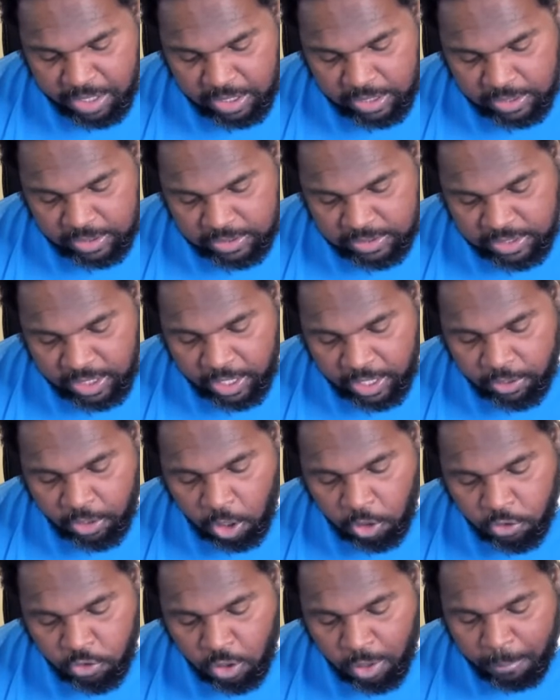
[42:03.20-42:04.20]
Means, and
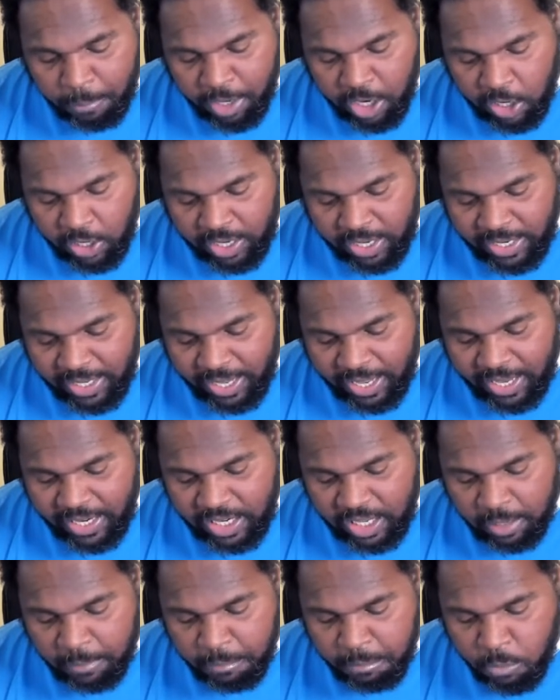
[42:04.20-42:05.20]
other American
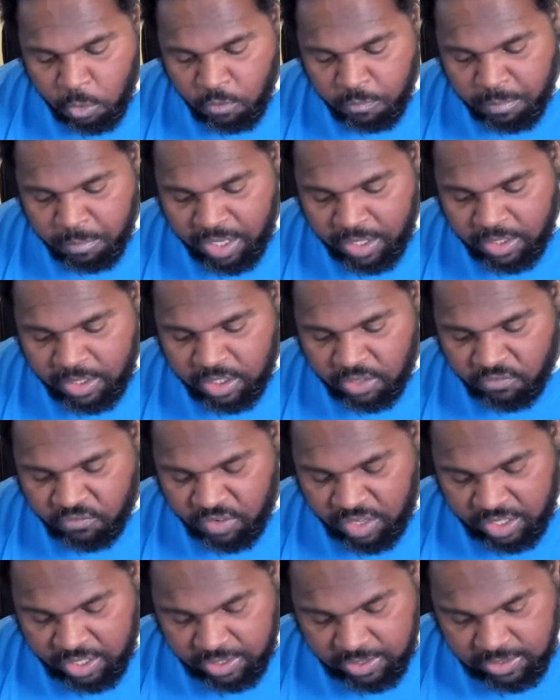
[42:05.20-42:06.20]
Indian Movement
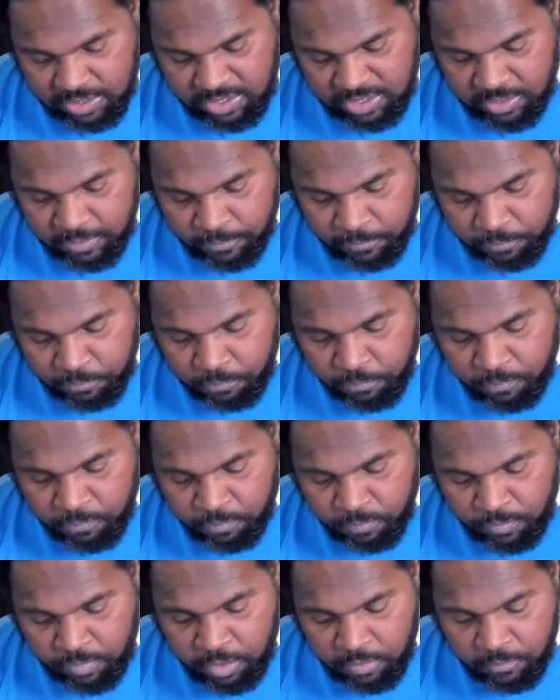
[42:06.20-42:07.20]
defendants.
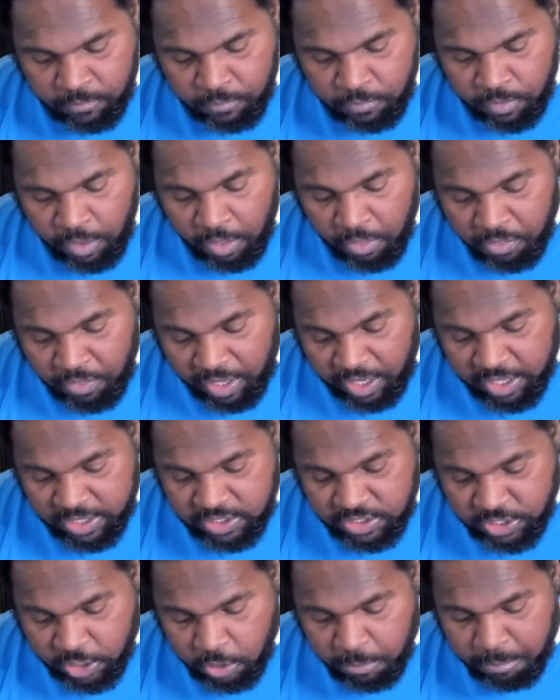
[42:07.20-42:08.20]
They
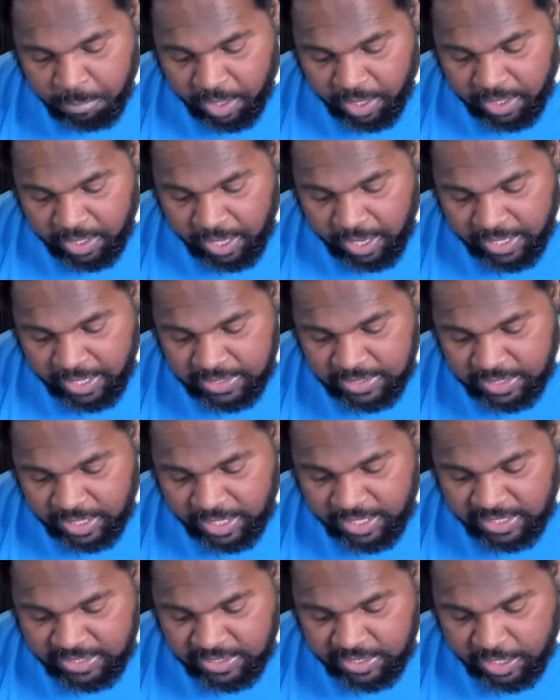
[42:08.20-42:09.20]
considered my case
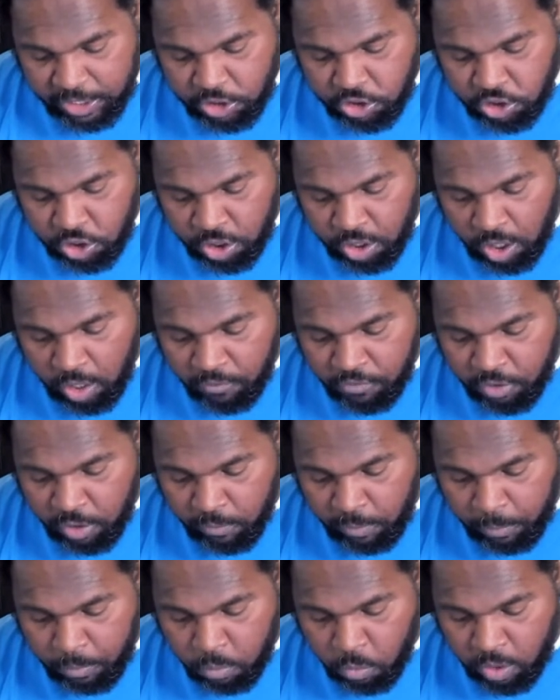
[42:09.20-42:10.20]
in the section of
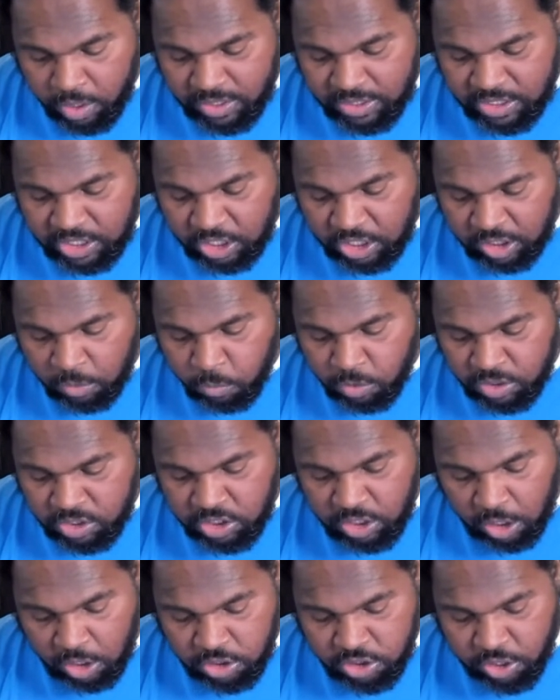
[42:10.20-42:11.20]
their report dealing with
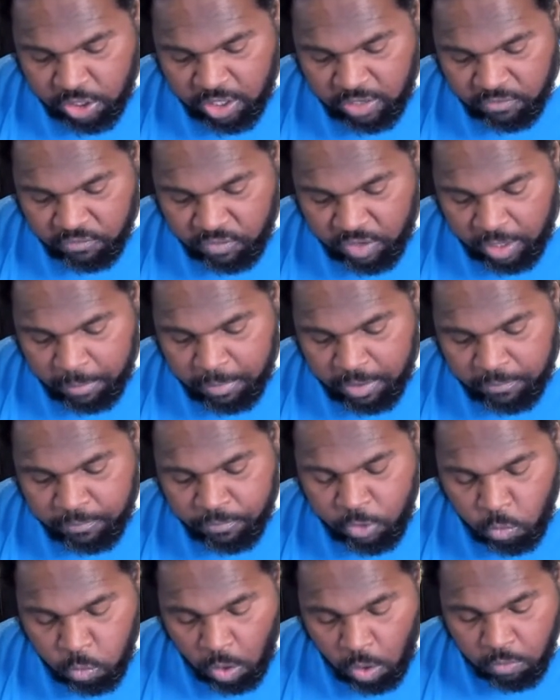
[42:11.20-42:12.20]
solitary confinement.
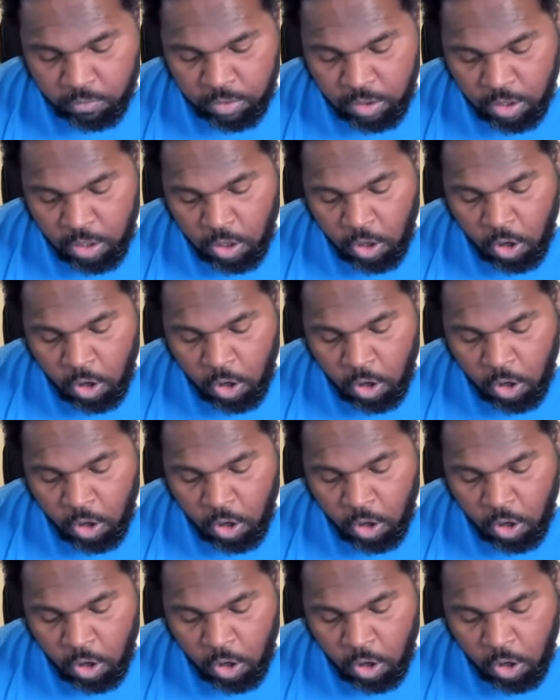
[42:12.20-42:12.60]
Quote,